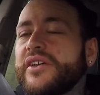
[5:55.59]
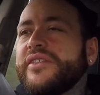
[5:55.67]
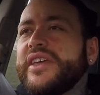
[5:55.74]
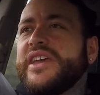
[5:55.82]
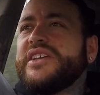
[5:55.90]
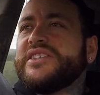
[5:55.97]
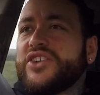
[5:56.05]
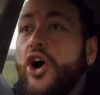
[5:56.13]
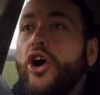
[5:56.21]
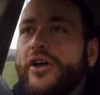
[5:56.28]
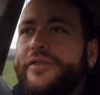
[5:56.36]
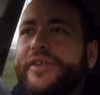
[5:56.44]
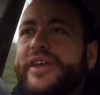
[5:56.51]
at these,
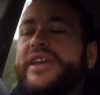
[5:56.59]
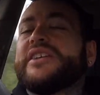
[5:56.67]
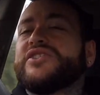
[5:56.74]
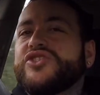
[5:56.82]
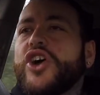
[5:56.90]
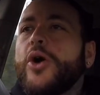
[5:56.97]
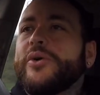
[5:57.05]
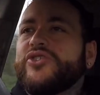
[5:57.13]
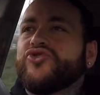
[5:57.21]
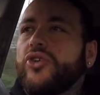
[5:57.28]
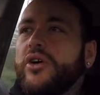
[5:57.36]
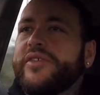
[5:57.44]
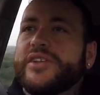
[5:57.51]
I think, is go and
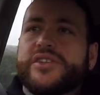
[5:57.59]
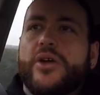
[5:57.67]
drive it.